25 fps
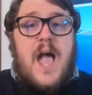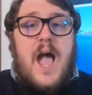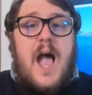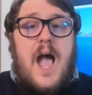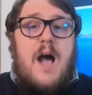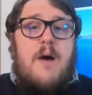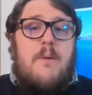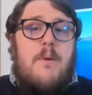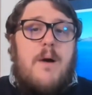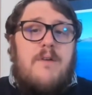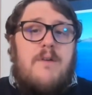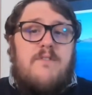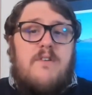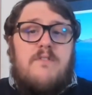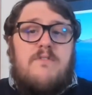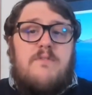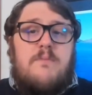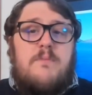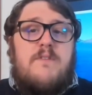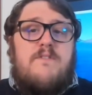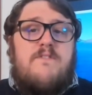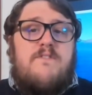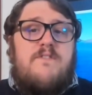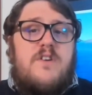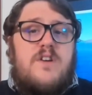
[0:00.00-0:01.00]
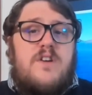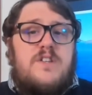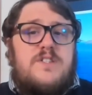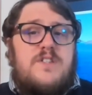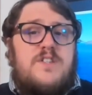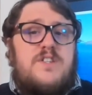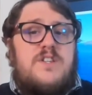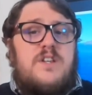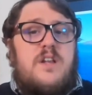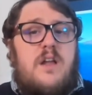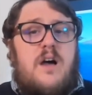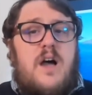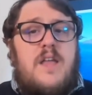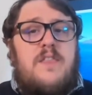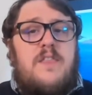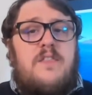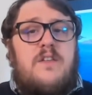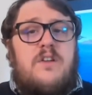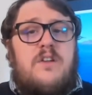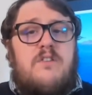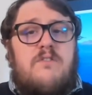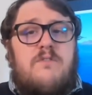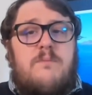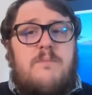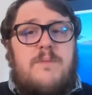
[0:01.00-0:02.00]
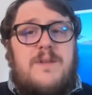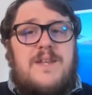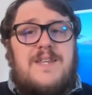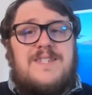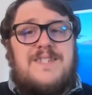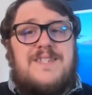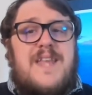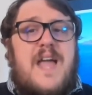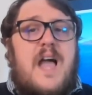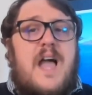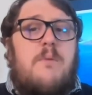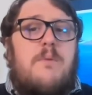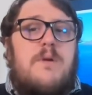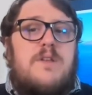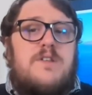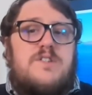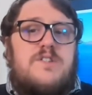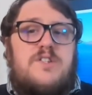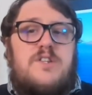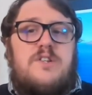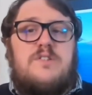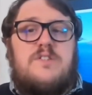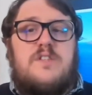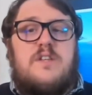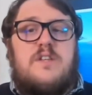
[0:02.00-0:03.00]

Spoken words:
However, from the 1st of July, the government has now introduced the